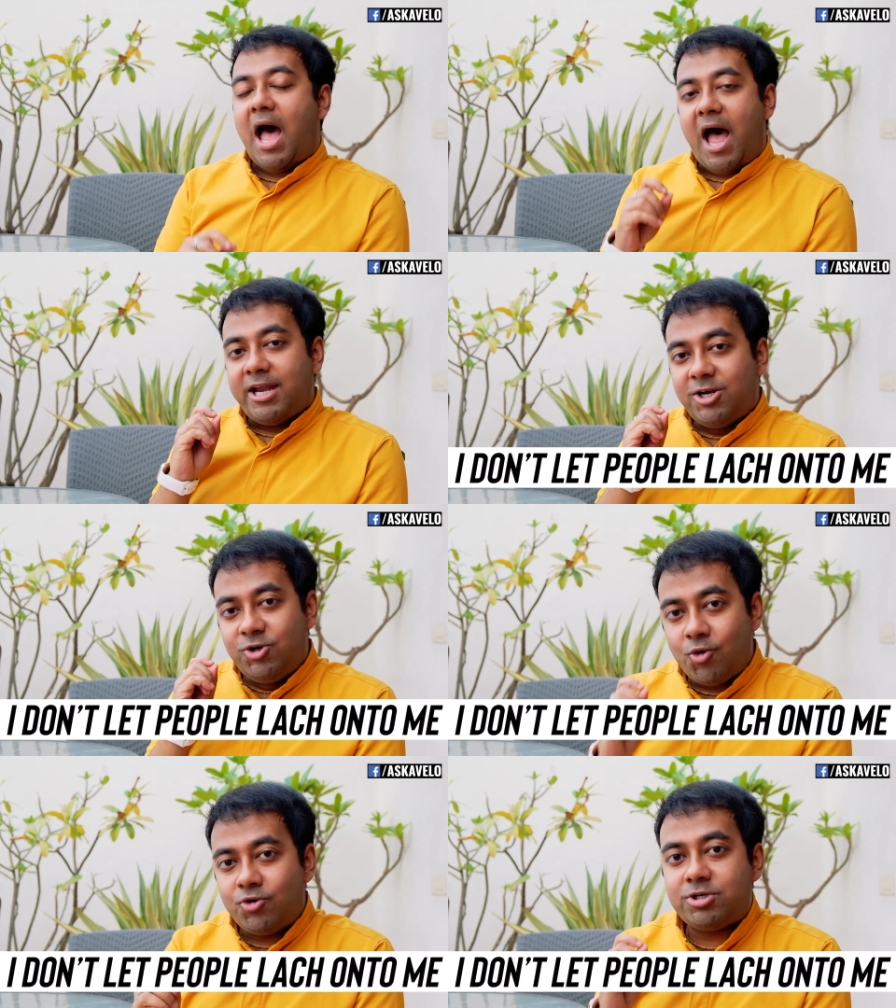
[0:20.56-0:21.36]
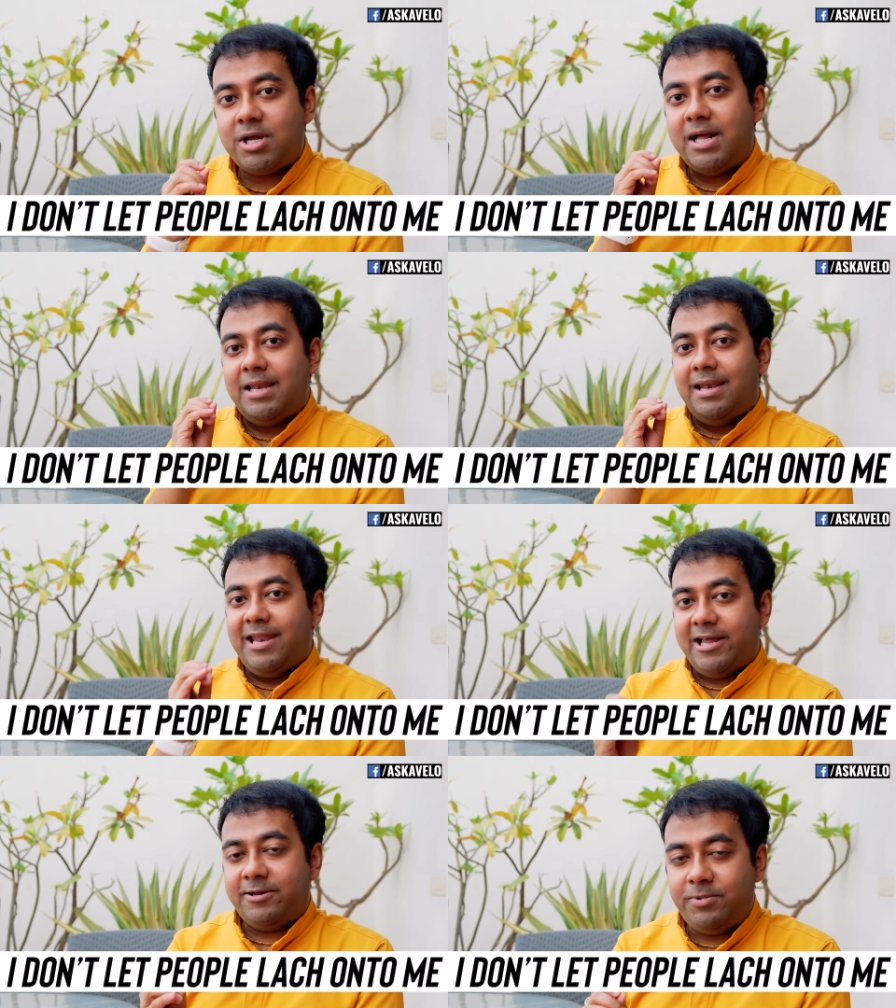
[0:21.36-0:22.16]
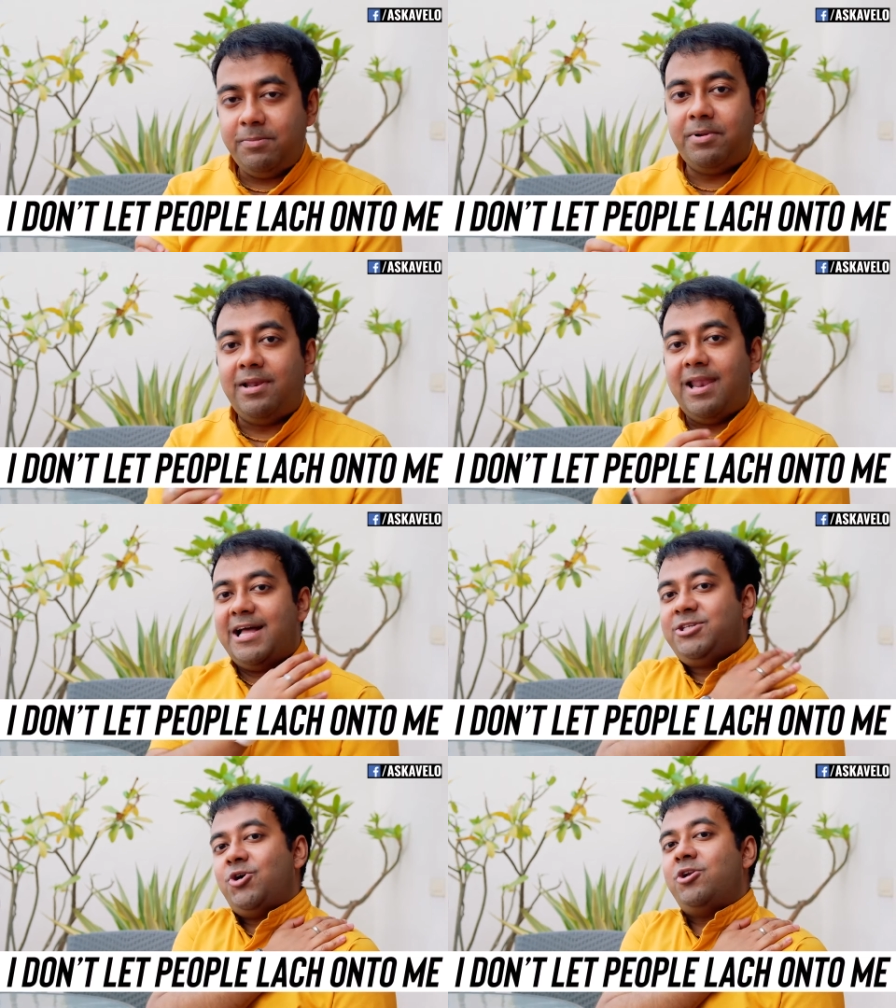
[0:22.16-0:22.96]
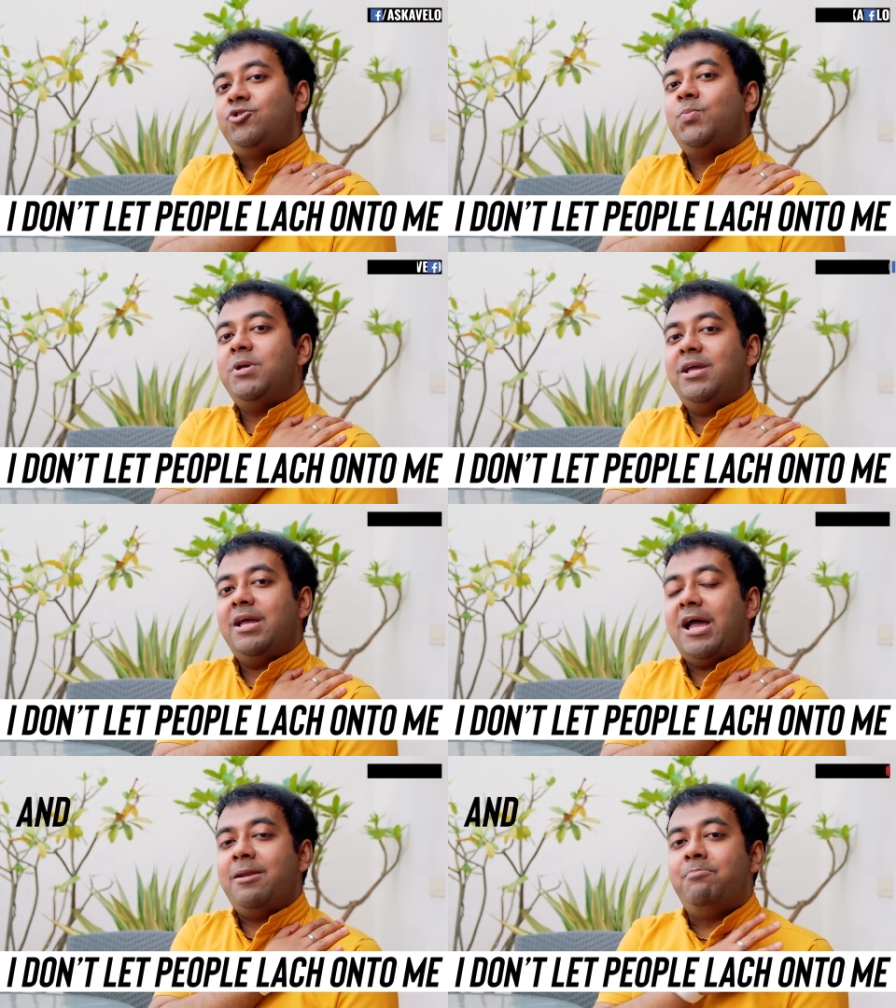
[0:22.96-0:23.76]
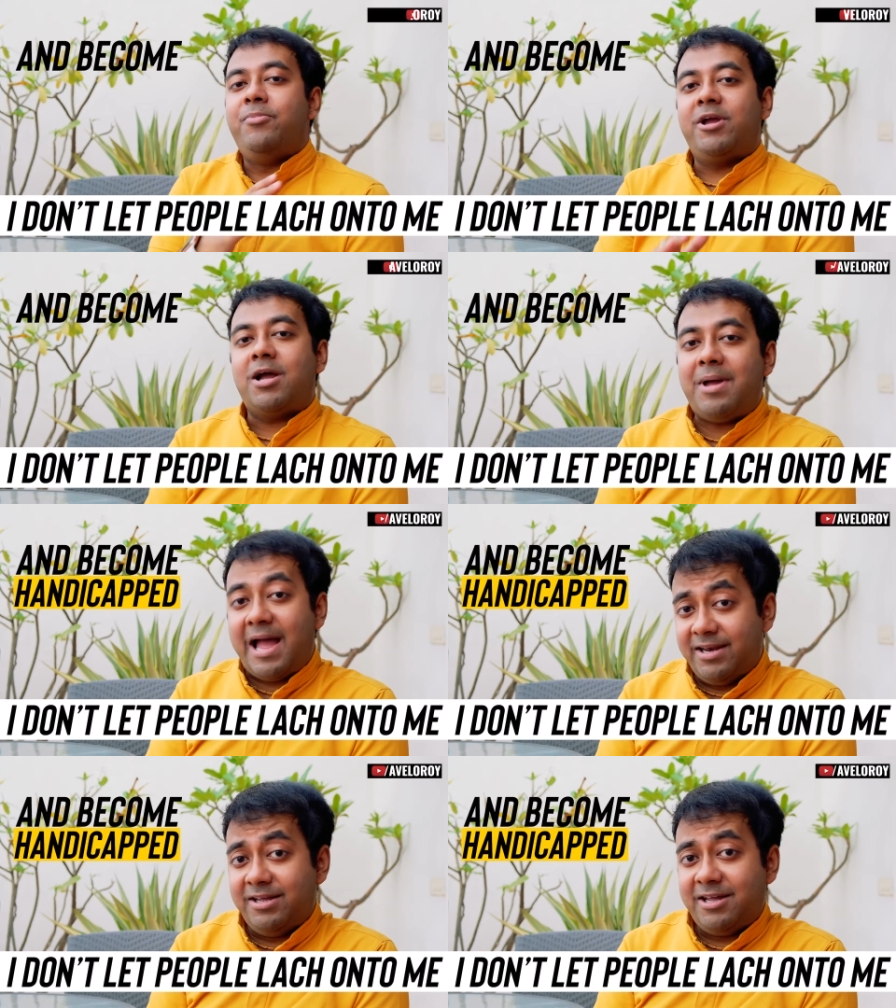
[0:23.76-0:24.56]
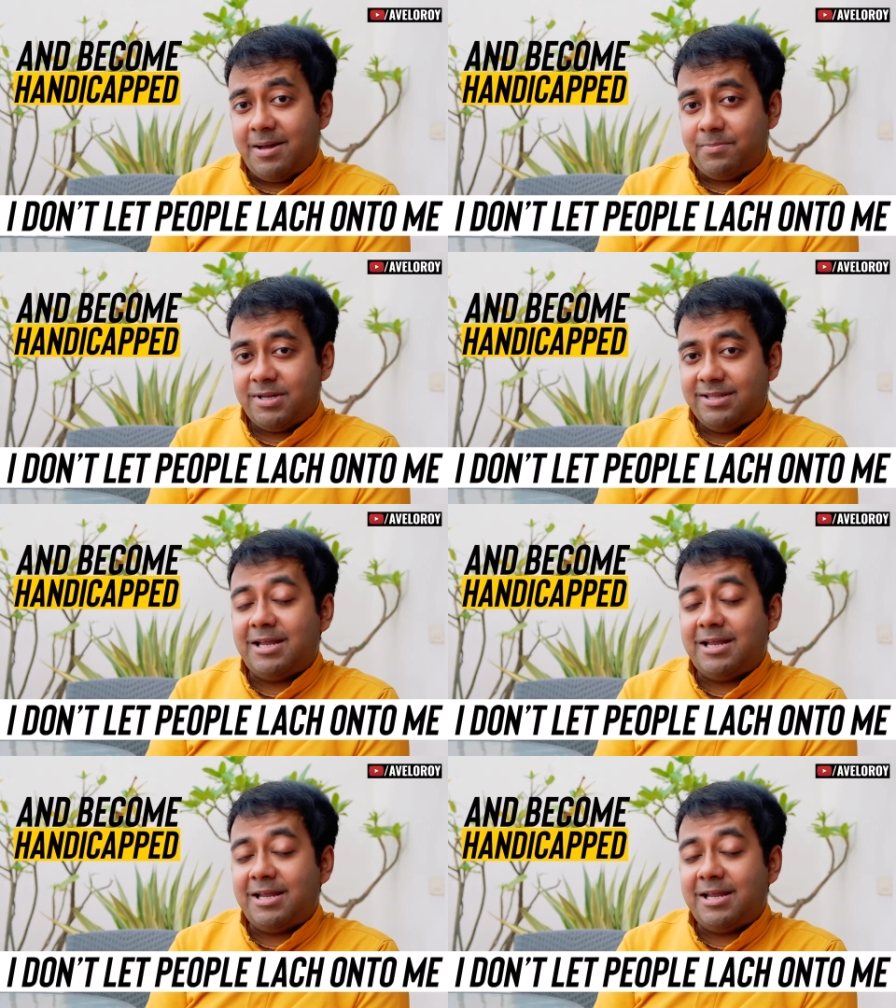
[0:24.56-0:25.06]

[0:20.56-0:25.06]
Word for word: I don't let people latch on to me and become handicapped.